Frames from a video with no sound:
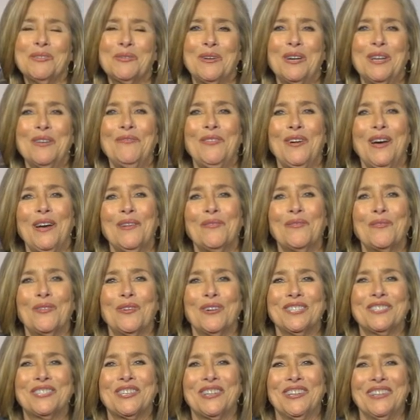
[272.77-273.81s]
25
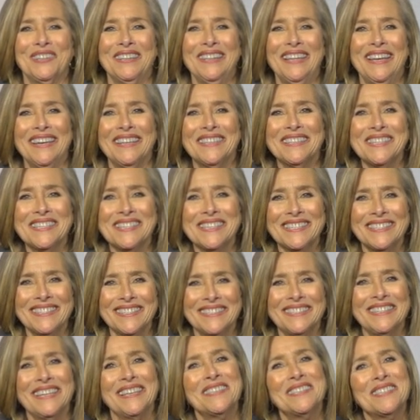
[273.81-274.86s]
Words or Less.
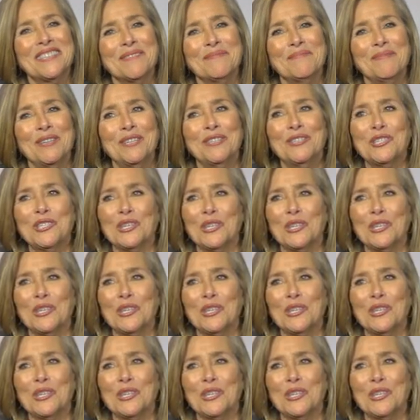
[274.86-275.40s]
Nice to meet